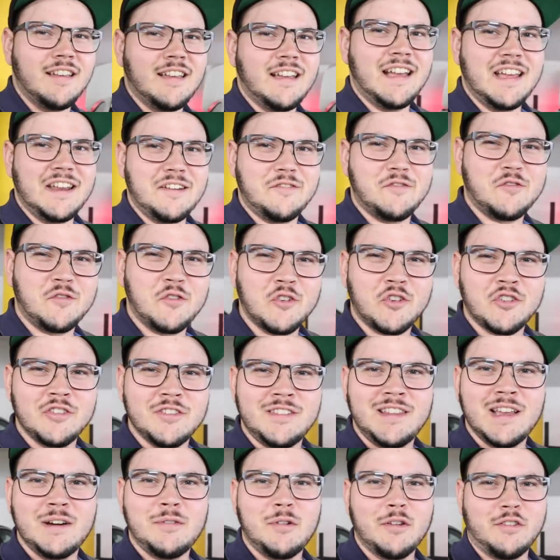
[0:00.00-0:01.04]
And first
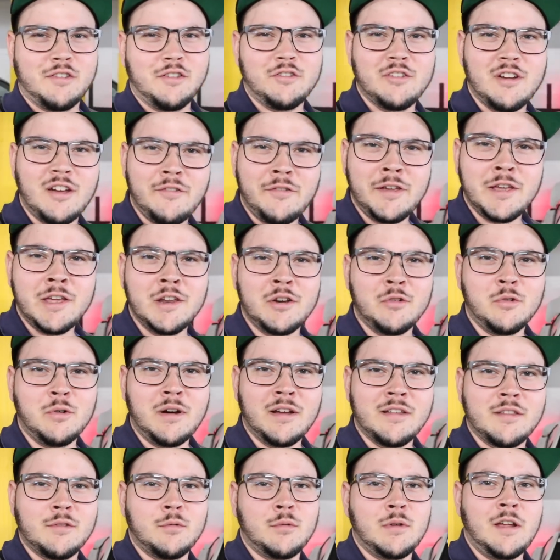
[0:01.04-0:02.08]
thing I wasn't driving, and
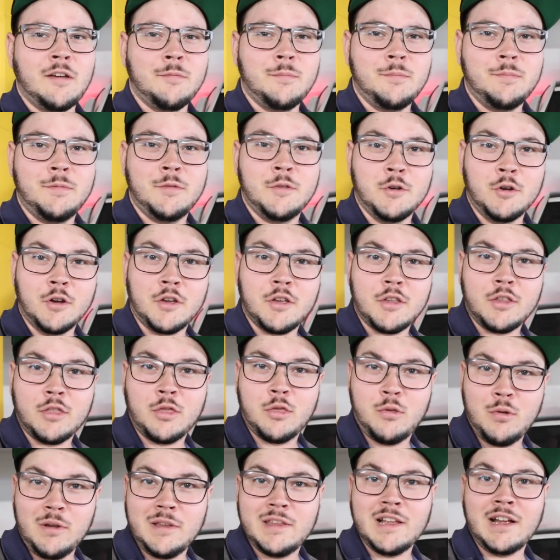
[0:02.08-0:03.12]
otherwise, it would have took
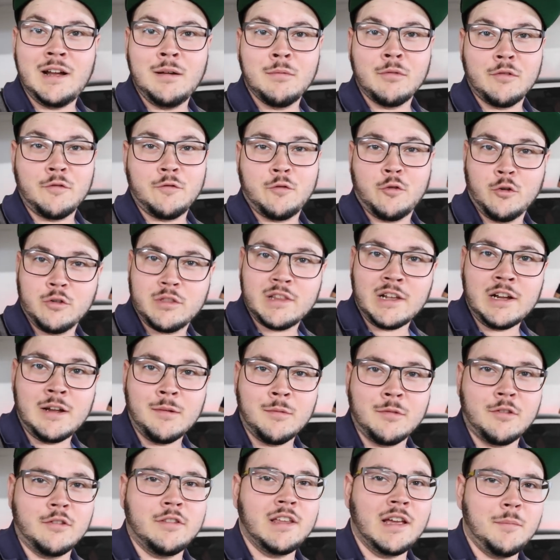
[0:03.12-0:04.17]
three times, four
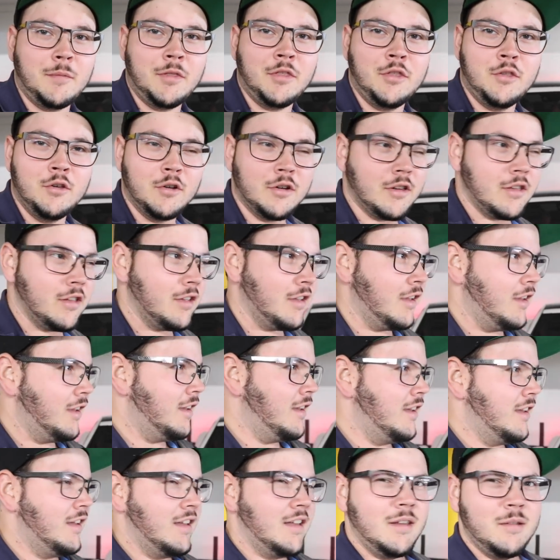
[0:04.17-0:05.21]
times the time it took.
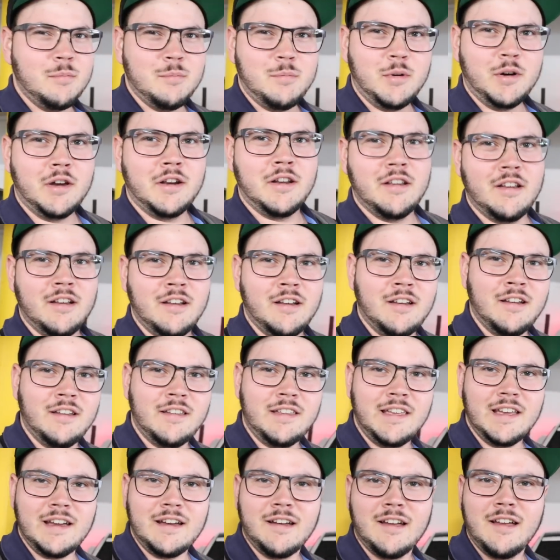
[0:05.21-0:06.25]
But uh,
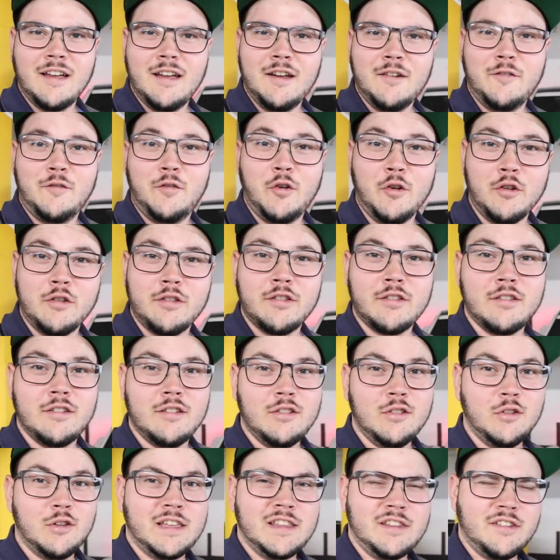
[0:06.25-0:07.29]
yeah, first
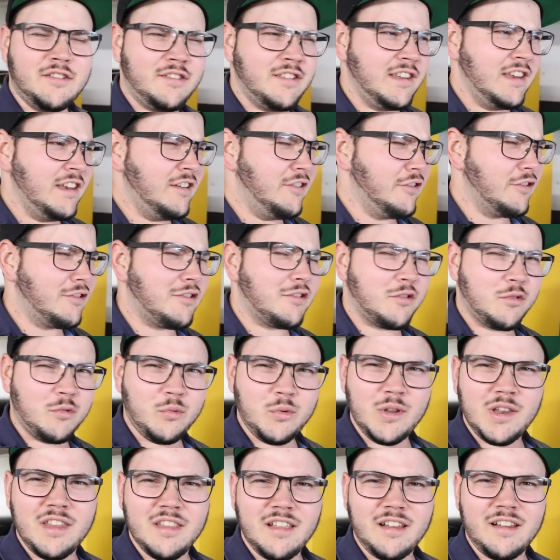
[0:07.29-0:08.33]
look at the city looks
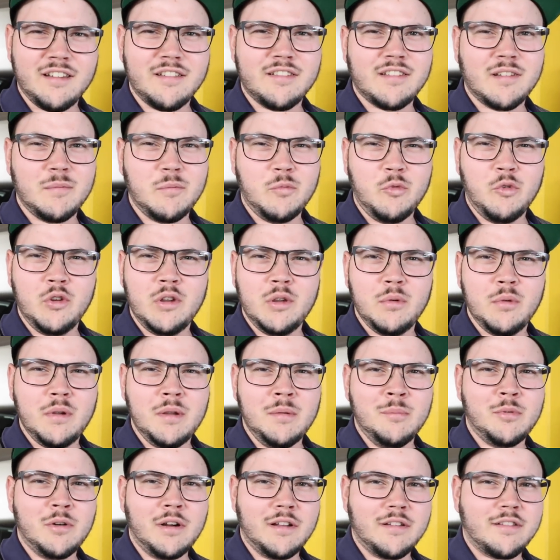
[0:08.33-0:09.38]
really nice. I'm really, really
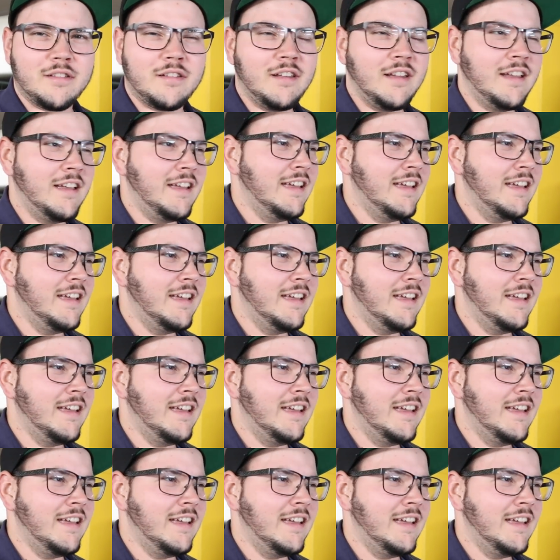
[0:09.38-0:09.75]
impressed.